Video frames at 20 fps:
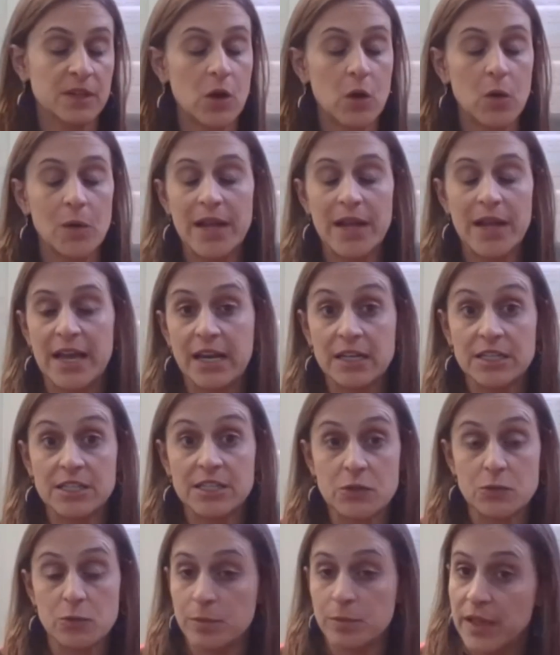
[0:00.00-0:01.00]
go ahead and
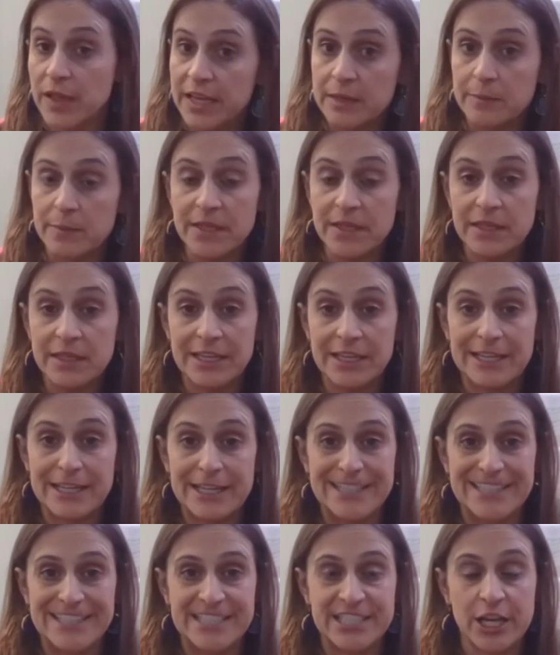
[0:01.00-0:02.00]
just reply to me
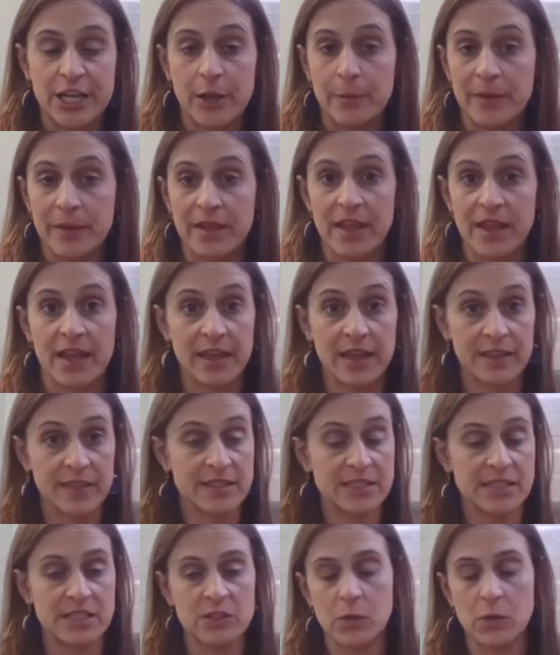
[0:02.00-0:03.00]
and tell me, hey,
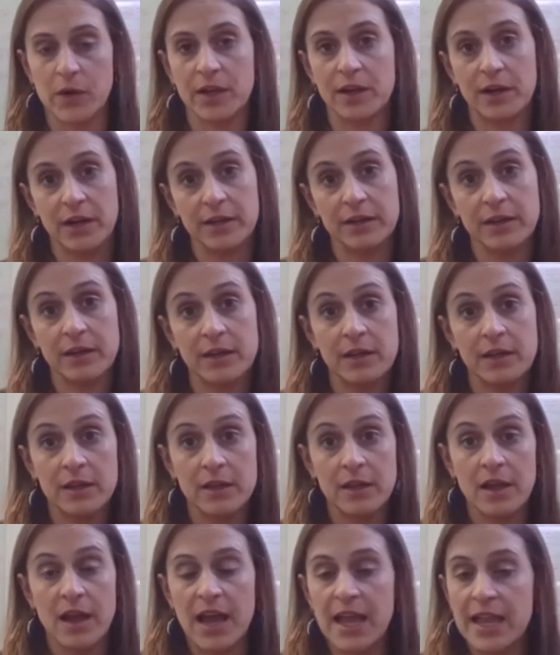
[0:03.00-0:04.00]
this is going on.
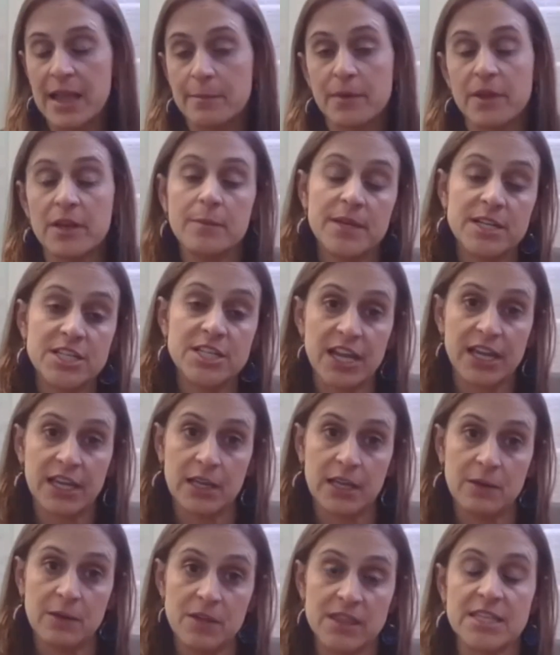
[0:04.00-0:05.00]
I am going to be
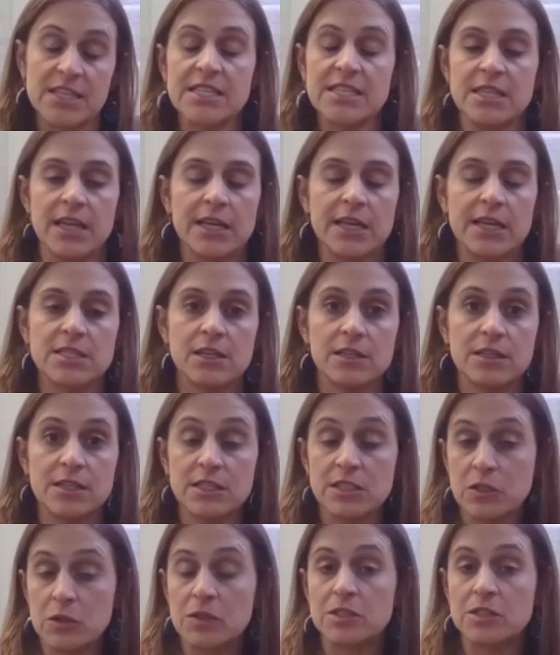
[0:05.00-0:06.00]
checking with the sites on the
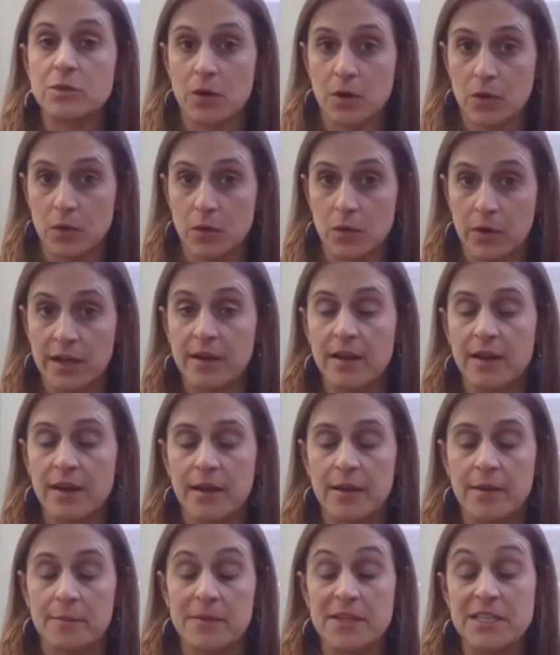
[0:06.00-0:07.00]
students who are going
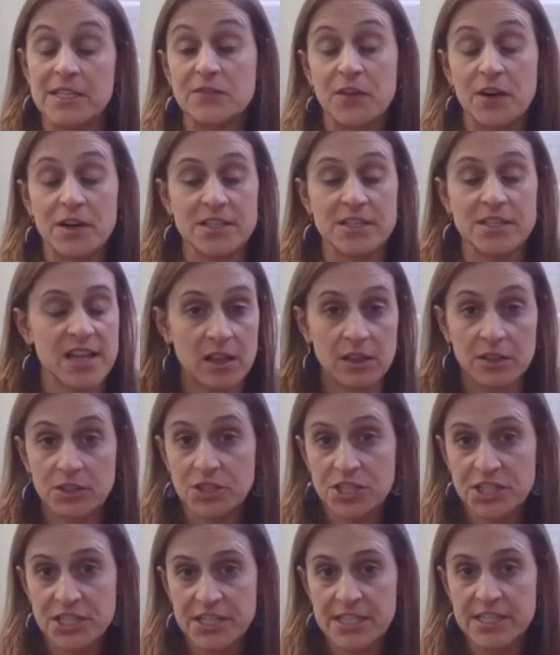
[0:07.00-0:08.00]
as far as
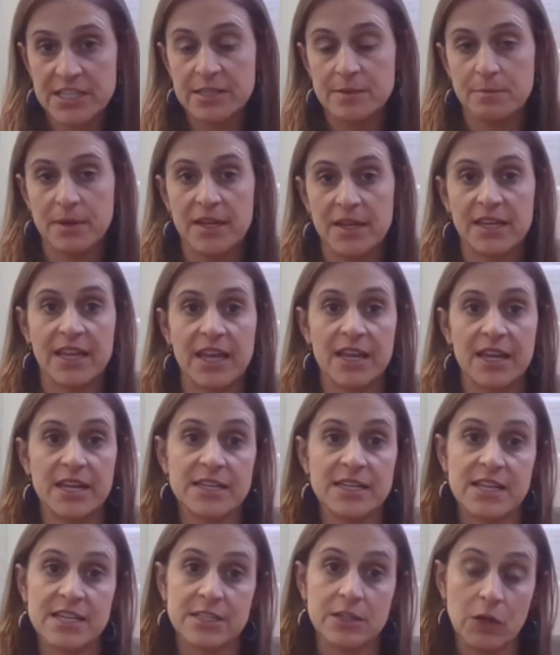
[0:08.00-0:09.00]
allergies. But again,
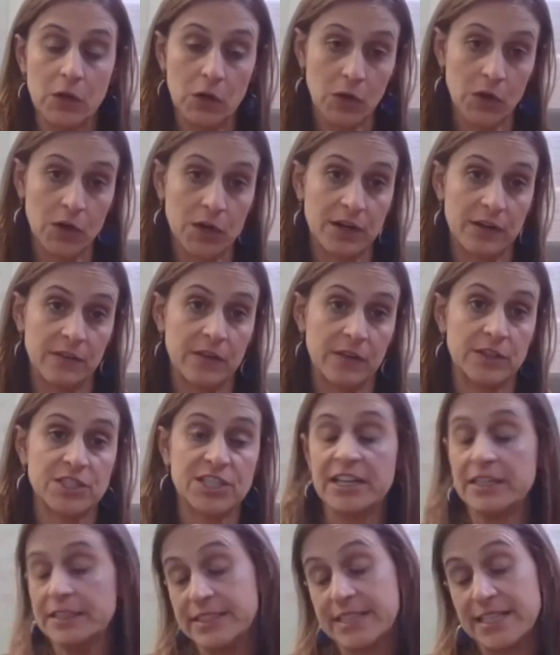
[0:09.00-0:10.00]
it doesn't hurt if your
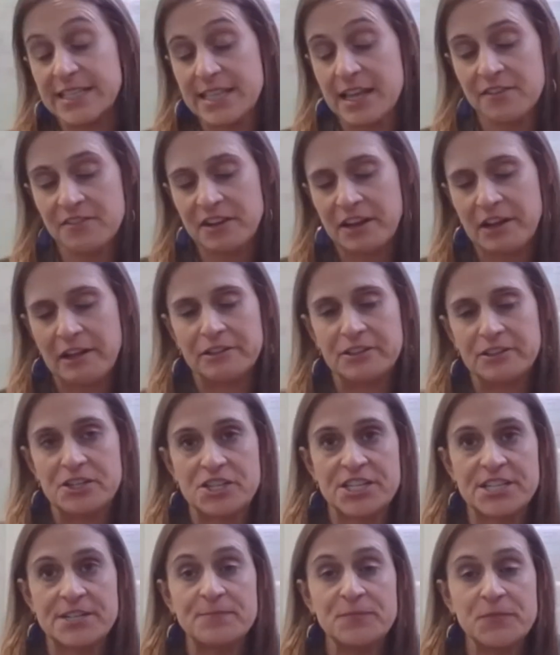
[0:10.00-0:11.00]
child does have an
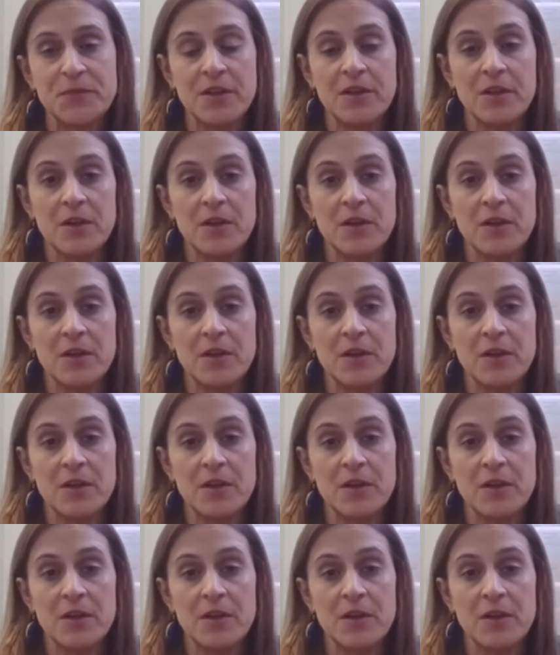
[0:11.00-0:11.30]
allergy